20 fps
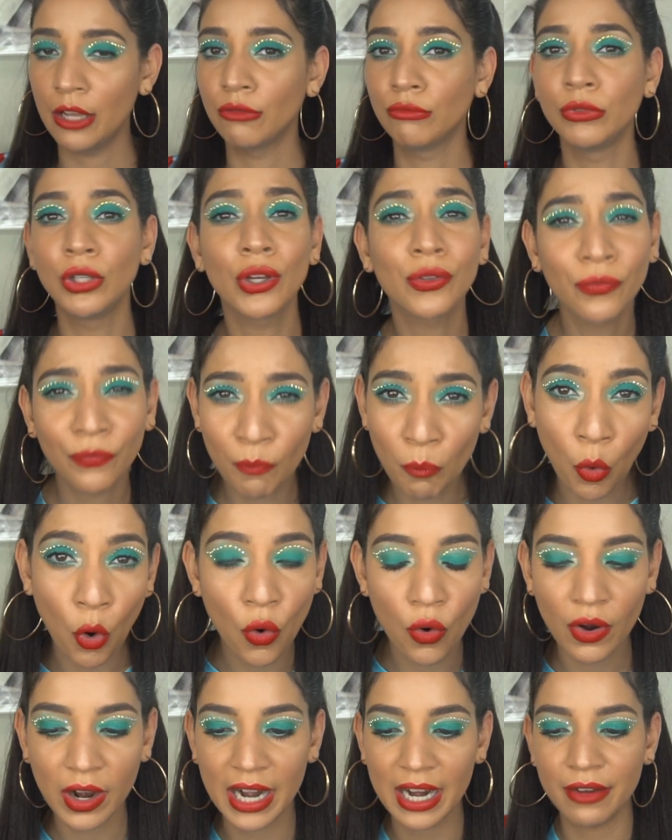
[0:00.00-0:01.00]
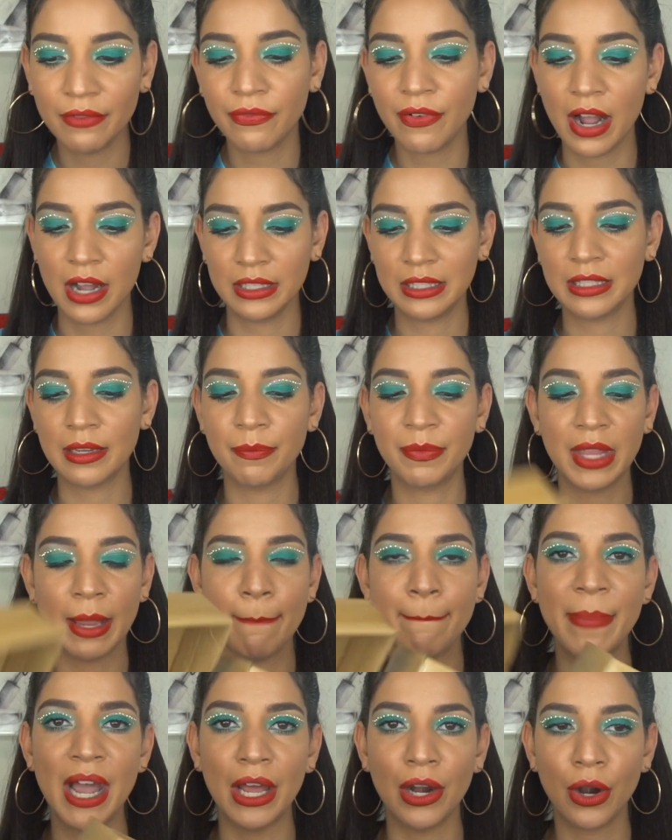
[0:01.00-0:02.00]
looked more, and found
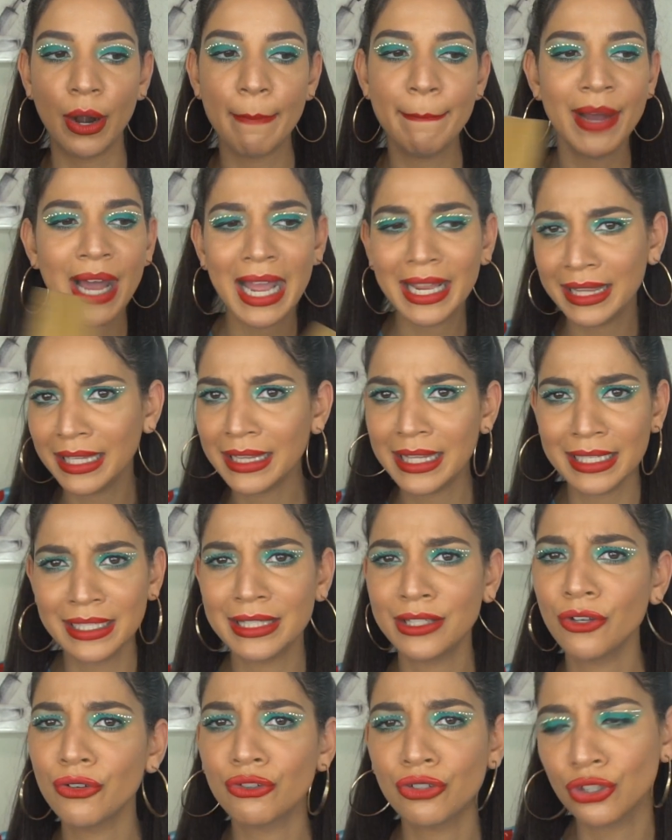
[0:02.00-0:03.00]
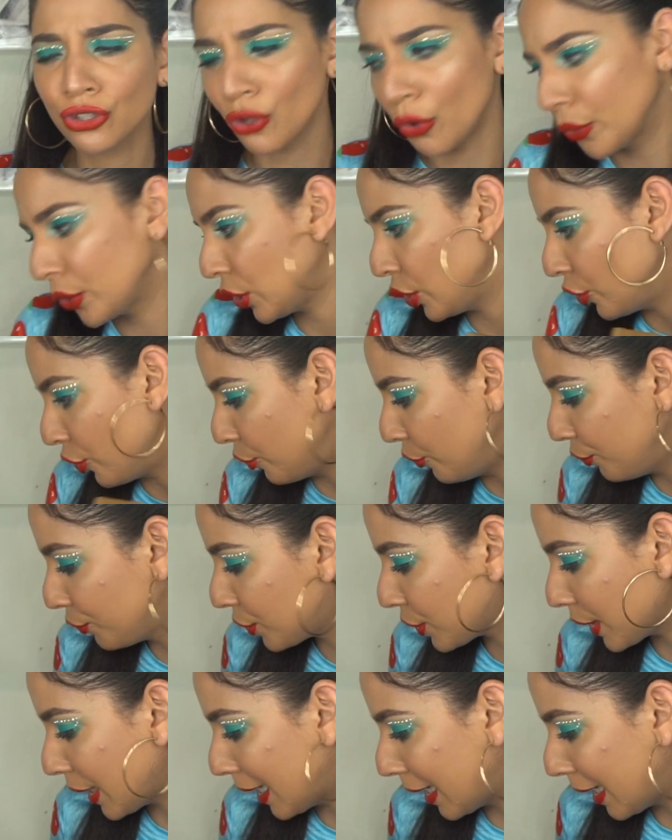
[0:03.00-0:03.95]
something better, but I think that's still so cute.